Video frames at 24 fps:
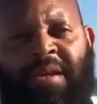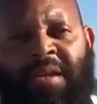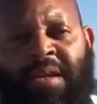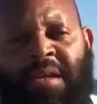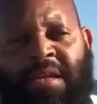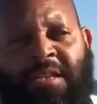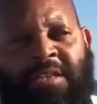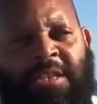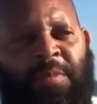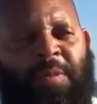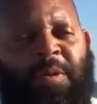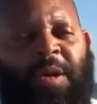
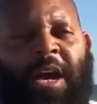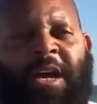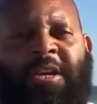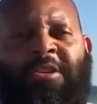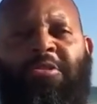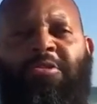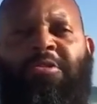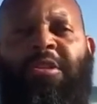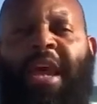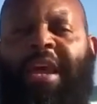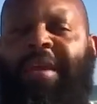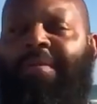Just because you
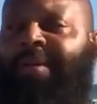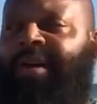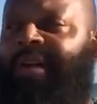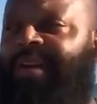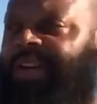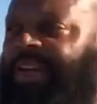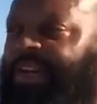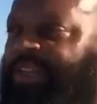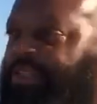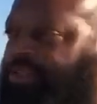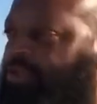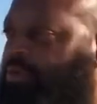think
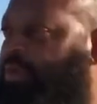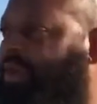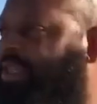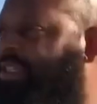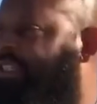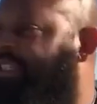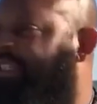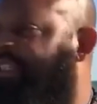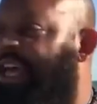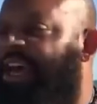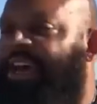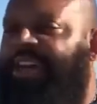because you've been
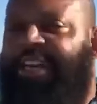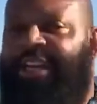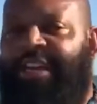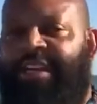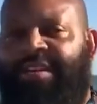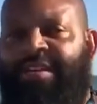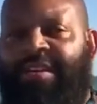studying,